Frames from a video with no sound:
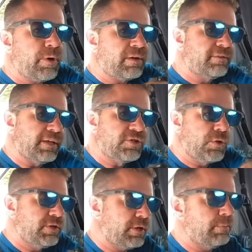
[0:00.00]
box that I
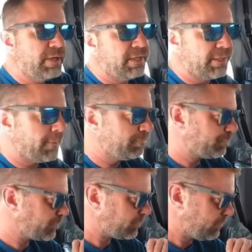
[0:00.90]
showed you there a minute ago
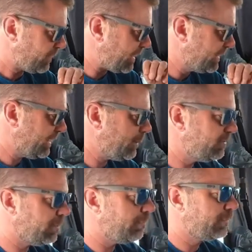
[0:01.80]
keeps
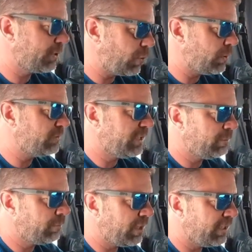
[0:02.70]
the quilt
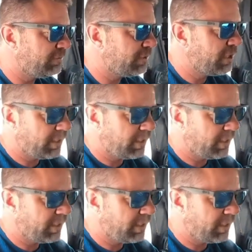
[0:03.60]
in place.